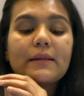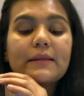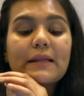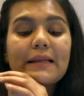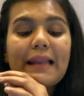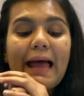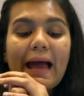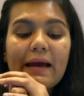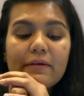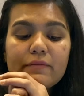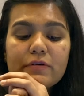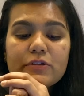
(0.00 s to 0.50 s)
The
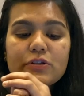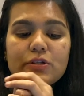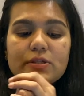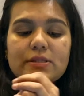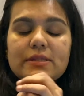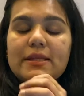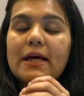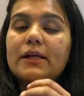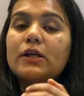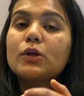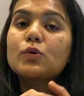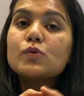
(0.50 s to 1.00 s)

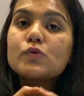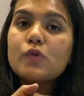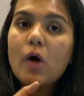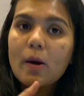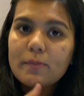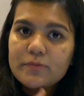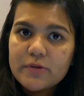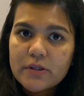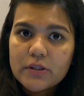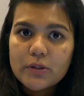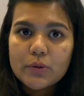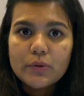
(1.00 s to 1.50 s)
languages that use
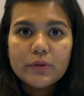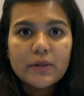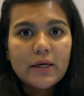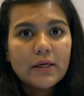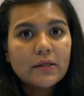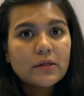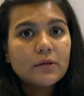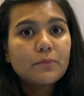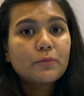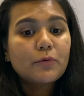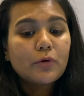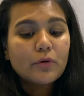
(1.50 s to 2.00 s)

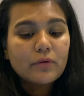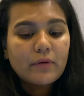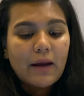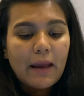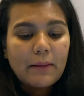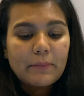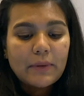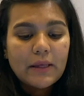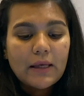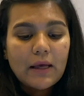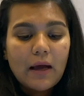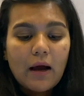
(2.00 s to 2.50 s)
object-oriented
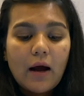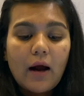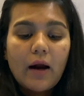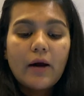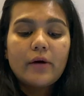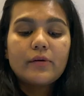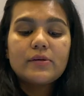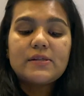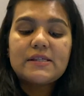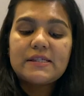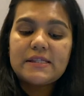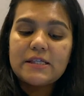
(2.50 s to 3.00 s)
programming
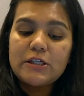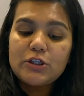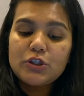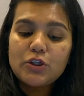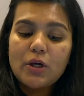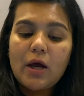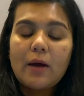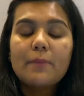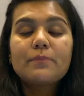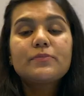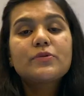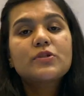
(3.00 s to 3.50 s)
are C#,
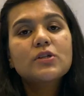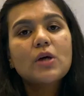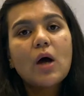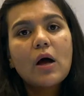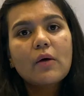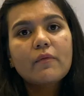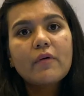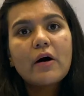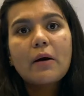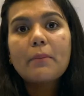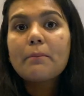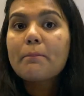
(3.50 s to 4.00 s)

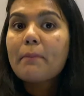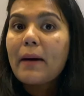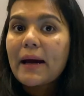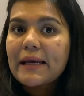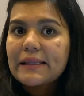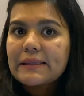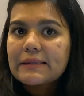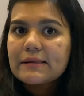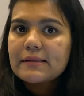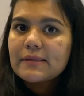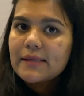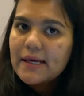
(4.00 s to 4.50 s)
Java,
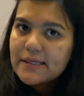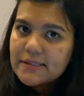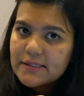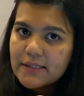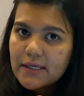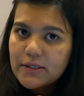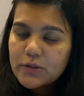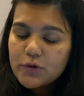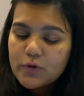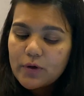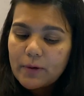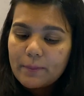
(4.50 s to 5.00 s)
Python,
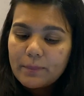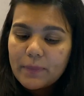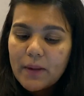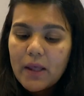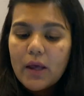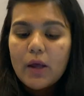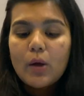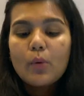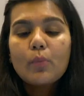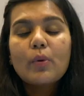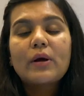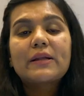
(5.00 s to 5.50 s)
etc.
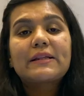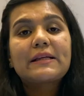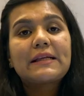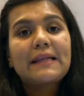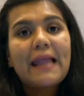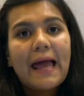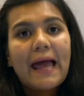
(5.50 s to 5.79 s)
While the